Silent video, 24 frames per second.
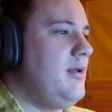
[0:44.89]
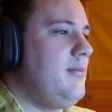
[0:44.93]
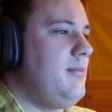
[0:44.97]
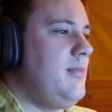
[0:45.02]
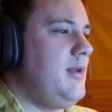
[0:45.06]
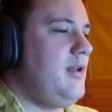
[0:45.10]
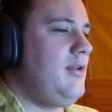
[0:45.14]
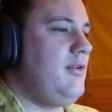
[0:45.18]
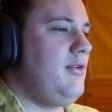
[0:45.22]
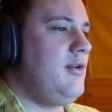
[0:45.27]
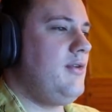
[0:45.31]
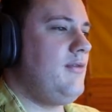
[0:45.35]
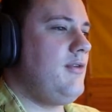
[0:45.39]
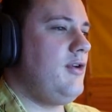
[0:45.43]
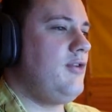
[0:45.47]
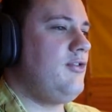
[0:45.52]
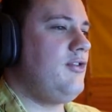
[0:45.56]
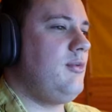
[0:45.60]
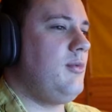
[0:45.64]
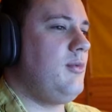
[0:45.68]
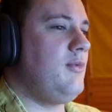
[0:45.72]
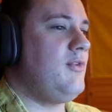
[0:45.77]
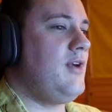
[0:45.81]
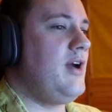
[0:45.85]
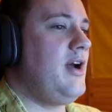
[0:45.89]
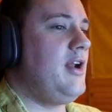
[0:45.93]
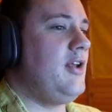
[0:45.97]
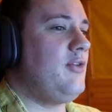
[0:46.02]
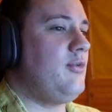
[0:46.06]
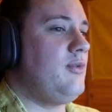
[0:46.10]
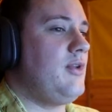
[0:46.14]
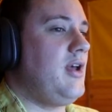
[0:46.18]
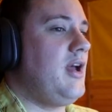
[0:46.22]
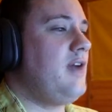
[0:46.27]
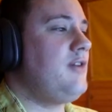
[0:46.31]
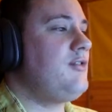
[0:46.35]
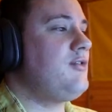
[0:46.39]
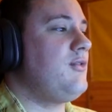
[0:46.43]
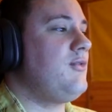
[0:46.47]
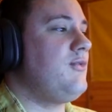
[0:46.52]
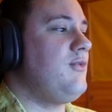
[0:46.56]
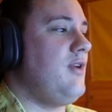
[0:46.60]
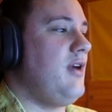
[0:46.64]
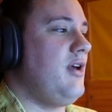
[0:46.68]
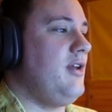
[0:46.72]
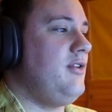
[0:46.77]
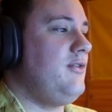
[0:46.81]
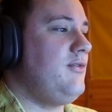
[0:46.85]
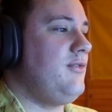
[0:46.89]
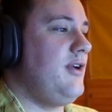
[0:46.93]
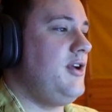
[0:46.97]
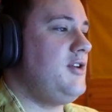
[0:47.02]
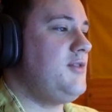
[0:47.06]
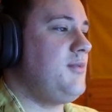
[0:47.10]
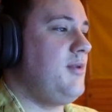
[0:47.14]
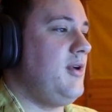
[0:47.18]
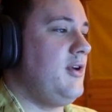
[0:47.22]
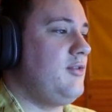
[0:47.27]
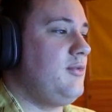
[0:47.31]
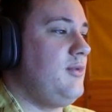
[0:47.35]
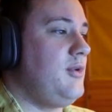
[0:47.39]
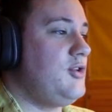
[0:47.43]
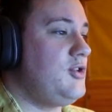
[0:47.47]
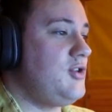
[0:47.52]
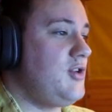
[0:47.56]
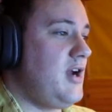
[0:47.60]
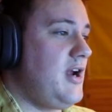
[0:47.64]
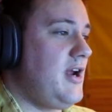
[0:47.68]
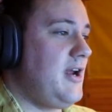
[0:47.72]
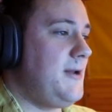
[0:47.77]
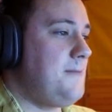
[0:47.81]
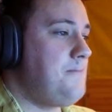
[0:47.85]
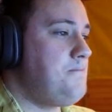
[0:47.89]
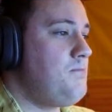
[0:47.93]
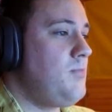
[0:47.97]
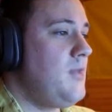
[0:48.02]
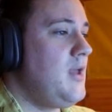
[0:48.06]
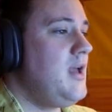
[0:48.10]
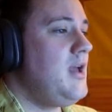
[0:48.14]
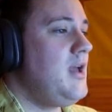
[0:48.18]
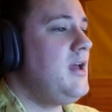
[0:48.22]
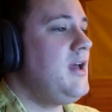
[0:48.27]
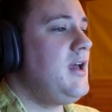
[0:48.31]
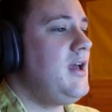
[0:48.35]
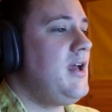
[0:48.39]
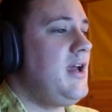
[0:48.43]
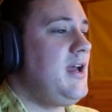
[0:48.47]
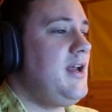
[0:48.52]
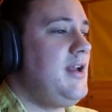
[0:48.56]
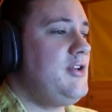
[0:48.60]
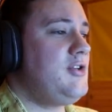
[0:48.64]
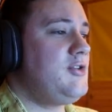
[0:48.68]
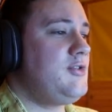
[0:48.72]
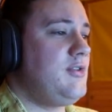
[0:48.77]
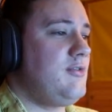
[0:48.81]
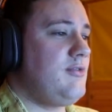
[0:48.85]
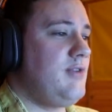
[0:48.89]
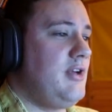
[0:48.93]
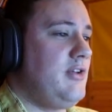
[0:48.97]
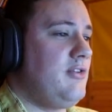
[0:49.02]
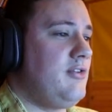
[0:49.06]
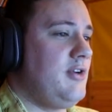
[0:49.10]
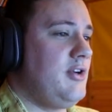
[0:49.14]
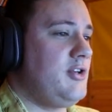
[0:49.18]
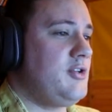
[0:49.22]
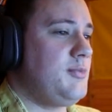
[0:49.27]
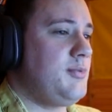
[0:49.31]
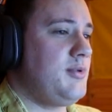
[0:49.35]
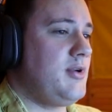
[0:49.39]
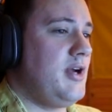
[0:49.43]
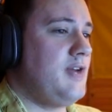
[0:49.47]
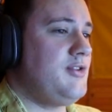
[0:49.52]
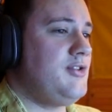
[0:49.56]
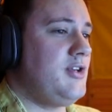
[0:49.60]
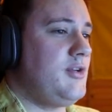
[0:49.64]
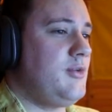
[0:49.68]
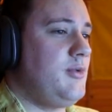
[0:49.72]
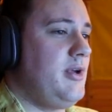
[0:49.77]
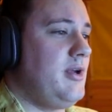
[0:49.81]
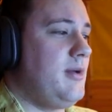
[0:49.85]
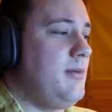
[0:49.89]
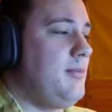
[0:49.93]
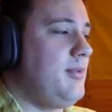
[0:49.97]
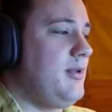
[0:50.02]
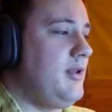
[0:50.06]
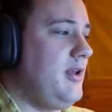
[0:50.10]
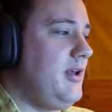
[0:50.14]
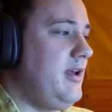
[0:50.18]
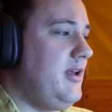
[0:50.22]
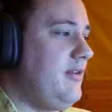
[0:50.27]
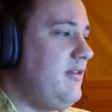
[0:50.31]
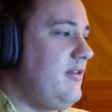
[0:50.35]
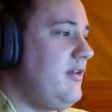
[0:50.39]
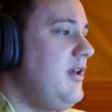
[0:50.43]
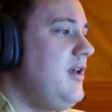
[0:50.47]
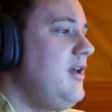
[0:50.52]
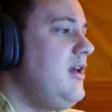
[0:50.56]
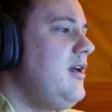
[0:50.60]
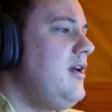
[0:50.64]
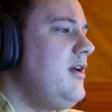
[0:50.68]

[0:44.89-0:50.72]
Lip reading: Mitten University will provide us with extra funds for each person we train, and each research project we complete.